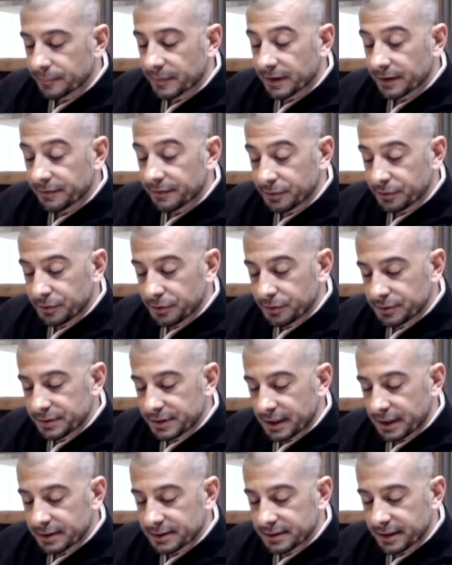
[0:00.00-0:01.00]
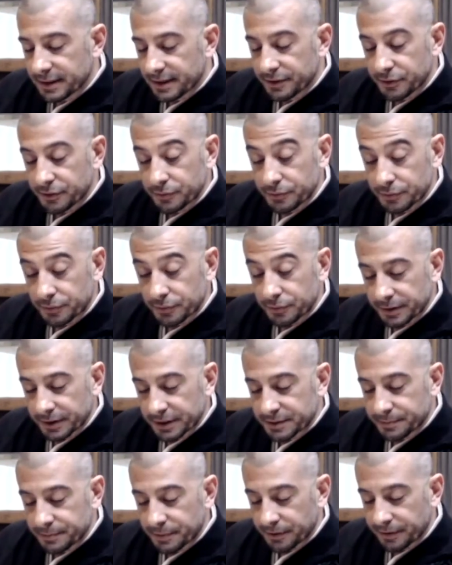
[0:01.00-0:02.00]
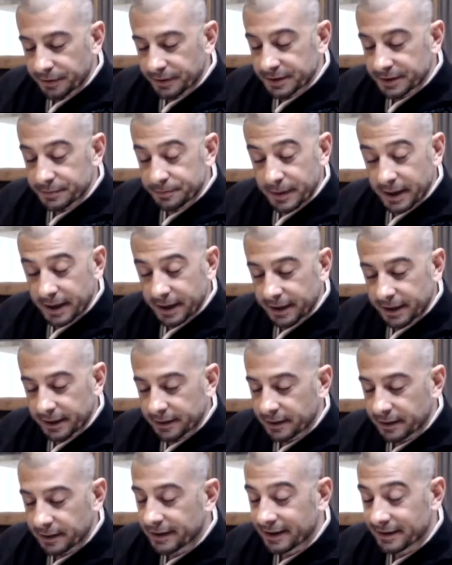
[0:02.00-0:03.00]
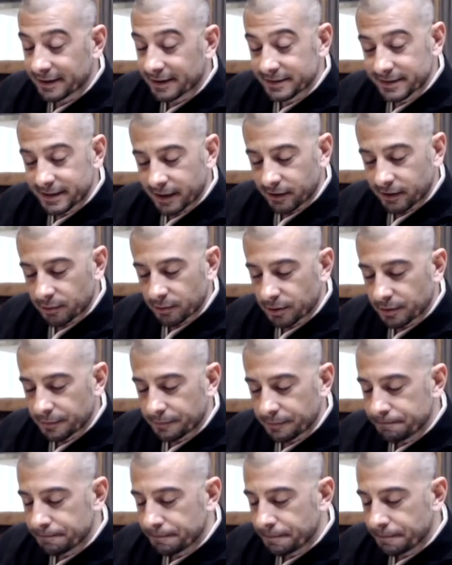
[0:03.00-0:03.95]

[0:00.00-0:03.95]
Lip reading: If you do Zazen and you don't experience pain, that's terrible.